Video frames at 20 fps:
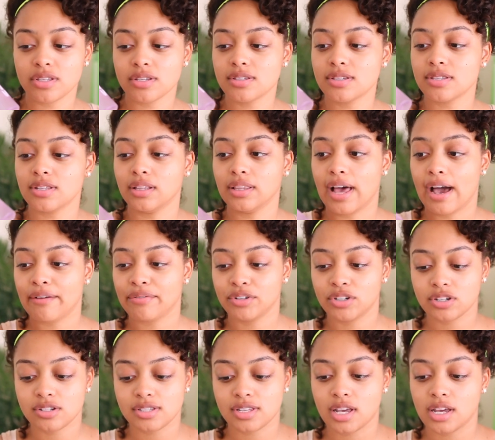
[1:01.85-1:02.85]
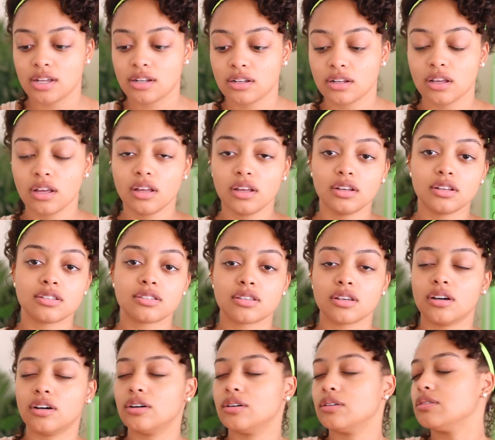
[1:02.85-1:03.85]
This is the lavender scent,
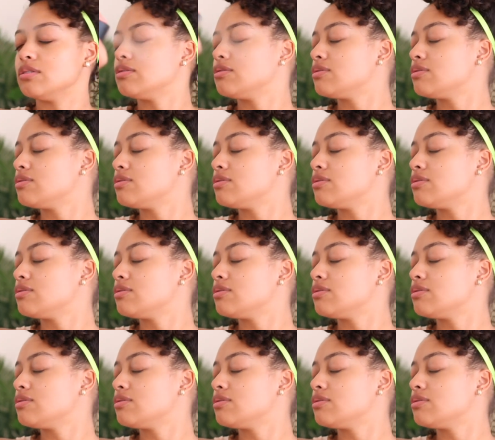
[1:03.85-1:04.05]
so.